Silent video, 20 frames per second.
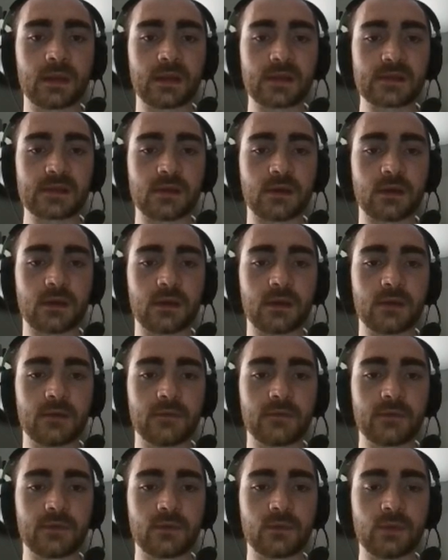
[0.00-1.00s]
has all
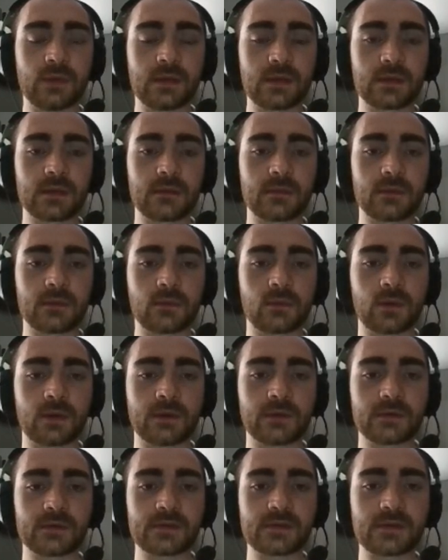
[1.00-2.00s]
of the weak number
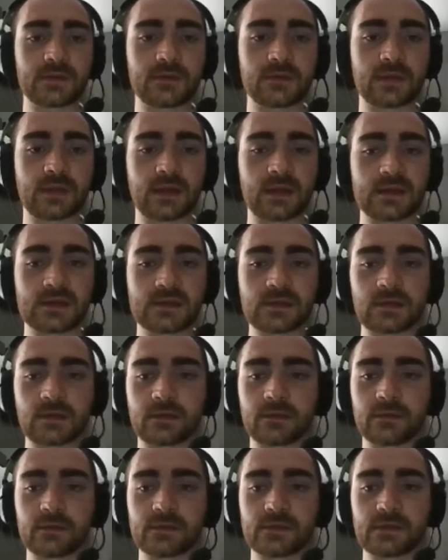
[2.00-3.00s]
1 receiver, the
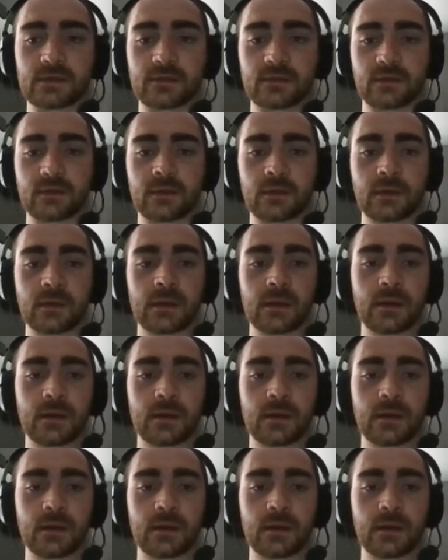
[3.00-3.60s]
isolated receiver.